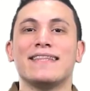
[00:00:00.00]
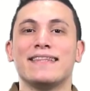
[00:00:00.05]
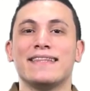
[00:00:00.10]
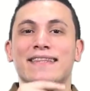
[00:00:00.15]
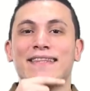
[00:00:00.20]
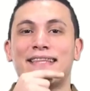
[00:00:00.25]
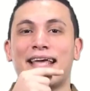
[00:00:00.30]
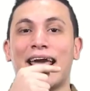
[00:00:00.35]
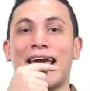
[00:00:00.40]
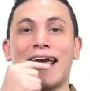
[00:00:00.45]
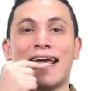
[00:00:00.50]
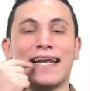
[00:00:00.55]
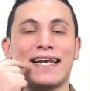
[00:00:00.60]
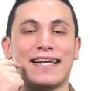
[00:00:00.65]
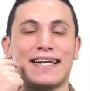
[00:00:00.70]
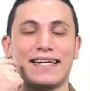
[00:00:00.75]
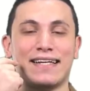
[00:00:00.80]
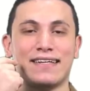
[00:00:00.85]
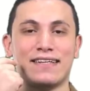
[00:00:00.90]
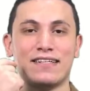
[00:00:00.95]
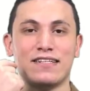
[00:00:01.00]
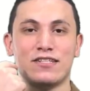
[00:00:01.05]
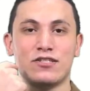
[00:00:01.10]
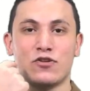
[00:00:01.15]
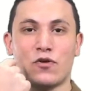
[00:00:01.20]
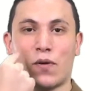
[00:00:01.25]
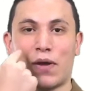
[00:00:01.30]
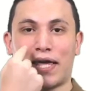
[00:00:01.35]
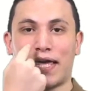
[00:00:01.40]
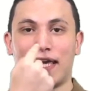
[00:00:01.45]
Dal.
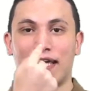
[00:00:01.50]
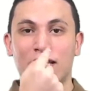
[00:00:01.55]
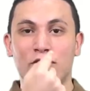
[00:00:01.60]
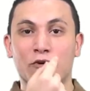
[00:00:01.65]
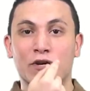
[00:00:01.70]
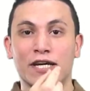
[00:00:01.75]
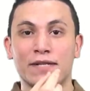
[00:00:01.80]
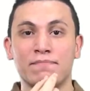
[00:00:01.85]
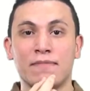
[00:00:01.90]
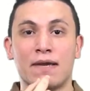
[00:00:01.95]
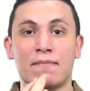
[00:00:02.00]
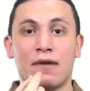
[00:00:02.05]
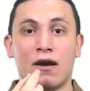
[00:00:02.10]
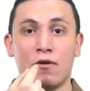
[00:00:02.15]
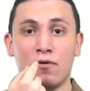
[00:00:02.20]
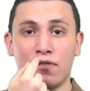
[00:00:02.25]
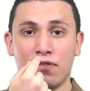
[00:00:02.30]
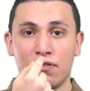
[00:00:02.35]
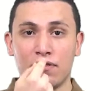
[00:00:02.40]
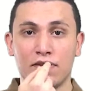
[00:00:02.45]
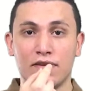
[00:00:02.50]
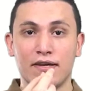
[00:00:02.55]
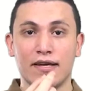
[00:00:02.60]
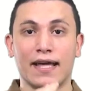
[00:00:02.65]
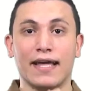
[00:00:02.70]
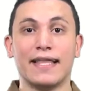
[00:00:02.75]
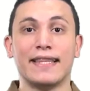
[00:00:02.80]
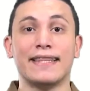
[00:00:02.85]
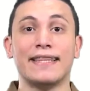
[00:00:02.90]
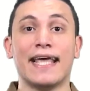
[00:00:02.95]
So again, look at my mouth.
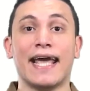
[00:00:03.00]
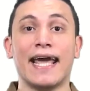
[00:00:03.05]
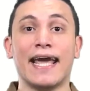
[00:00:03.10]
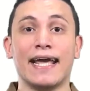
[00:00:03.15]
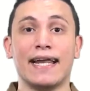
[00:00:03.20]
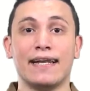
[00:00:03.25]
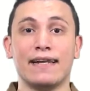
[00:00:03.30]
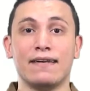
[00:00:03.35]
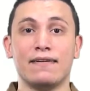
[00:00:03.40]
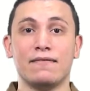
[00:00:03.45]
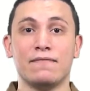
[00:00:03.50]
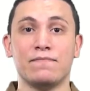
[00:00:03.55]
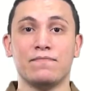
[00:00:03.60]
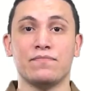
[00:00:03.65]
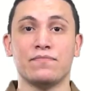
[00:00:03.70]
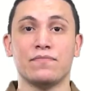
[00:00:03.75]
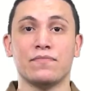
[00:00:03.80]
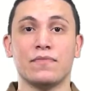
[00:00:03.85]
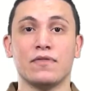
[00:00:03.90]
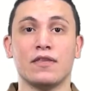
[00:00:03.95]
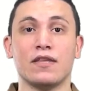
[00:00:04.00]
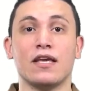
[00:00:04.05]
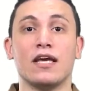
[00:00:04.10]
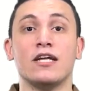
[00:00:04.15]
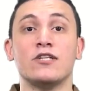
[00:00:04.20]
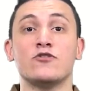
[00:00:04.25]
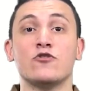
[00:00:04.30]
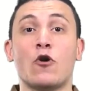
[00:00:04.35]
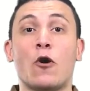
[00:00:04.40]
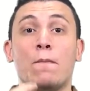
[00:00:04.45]
Dal.
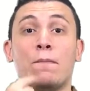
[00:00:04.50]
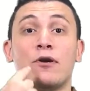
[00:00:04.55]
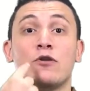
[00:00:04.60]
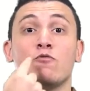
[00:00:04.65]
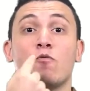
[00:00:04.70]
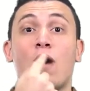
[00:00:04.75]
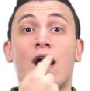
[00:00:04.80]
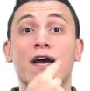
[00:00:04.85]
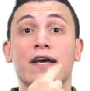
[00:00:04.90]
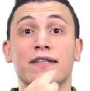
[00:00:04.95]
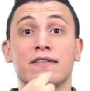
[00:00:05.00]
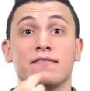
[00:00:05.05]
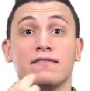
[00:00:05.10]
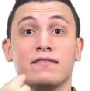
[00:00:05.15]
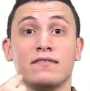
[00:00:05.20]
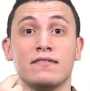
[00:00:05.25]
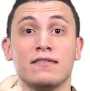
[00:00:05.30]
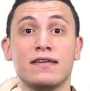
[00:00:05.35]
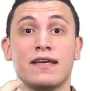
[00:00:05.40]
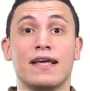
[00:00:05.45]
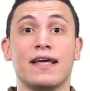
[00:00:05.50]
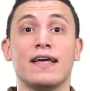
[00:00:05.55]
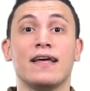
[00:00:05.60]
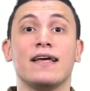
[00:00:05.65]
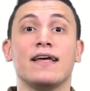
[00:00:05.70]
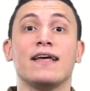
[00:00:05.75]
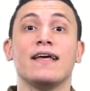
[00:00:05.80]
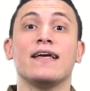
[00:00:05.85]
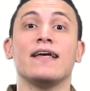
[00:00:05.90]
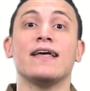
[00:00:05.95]
It's open wide.
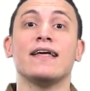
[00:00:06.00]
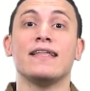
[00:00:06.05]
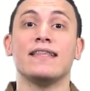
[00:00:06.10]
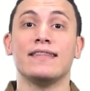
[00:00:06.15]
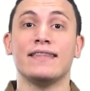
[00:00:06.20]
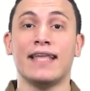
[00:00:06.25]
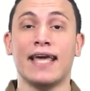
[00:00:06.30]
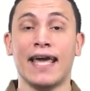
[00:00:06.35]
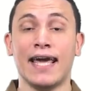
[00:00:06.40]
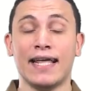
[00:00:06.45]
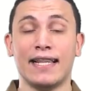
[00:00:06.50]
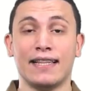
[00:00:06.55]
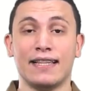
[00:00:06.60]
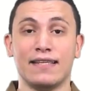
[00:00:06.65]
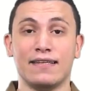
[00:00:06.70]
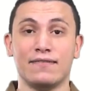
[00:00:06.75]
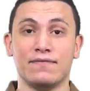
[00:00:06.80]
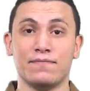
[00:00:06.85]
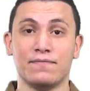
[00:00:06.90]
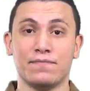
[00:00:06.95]
Dal.